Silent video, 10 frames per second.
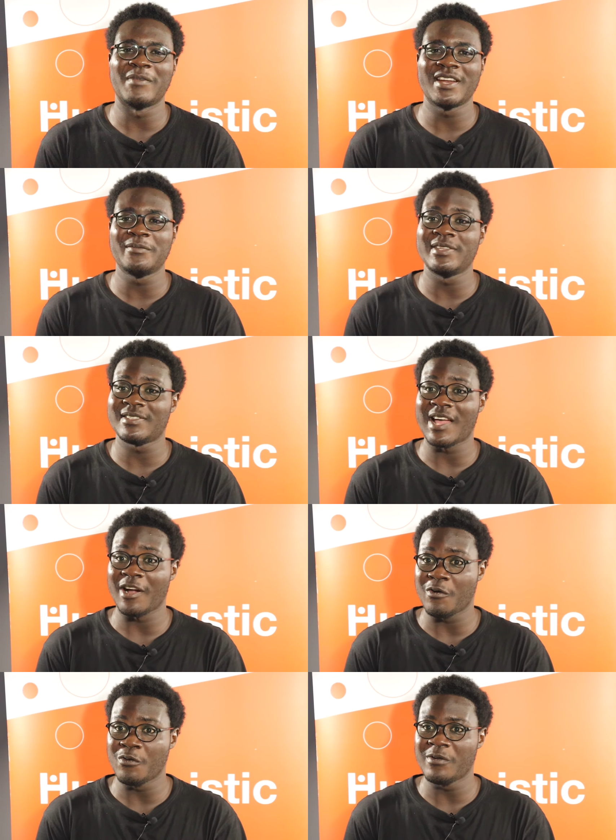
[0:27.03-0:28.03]
My name is
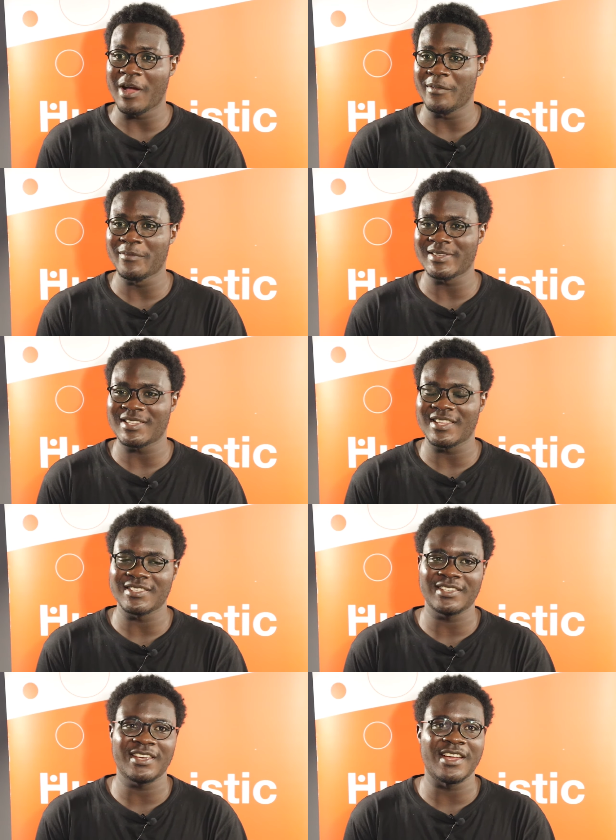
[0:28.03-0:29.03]
Aku. I'm in
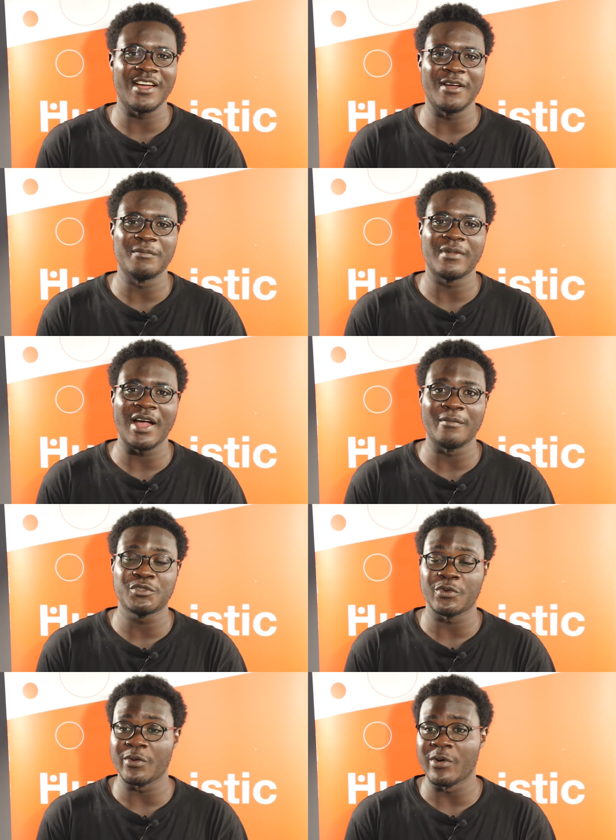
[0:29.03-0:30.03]
Basilisi. I'm
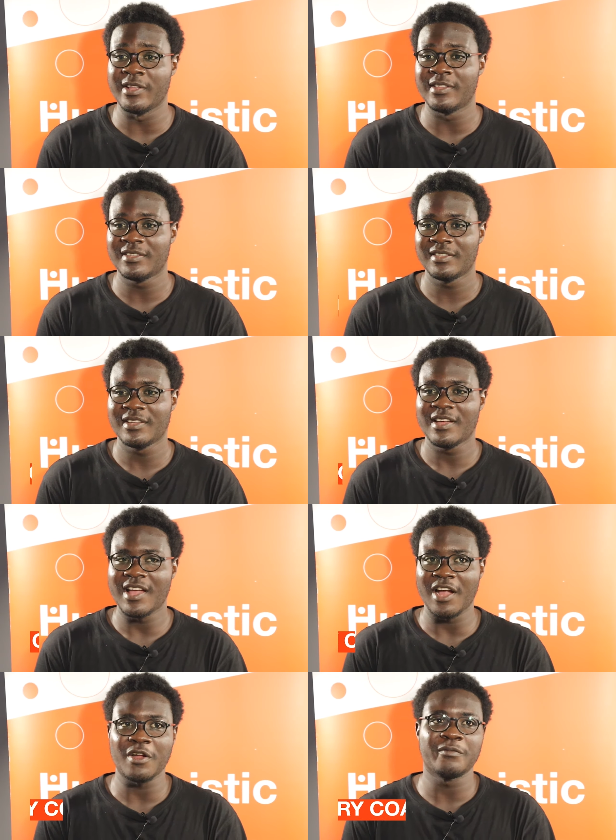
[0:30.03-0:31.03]
21.
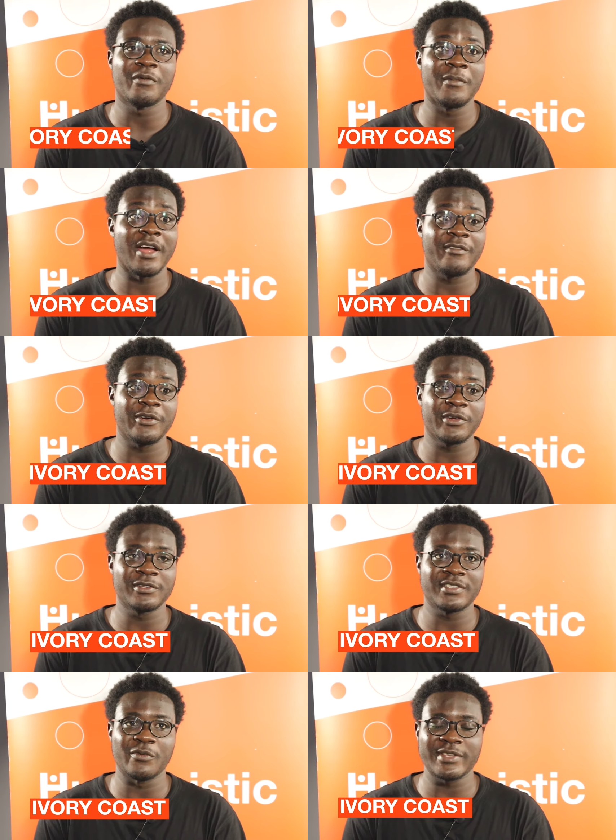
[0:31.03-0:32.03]
I come from Ivory
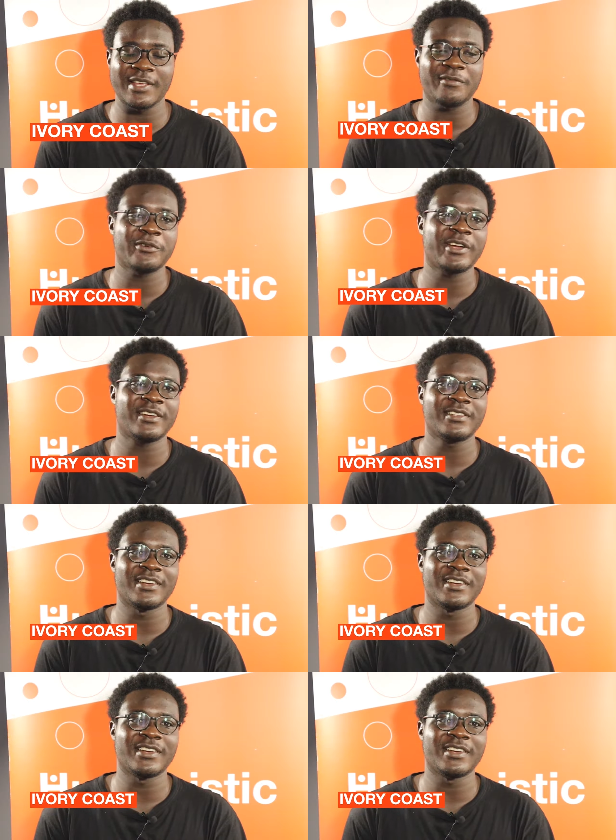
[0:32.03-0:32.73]
Coast, West Africa.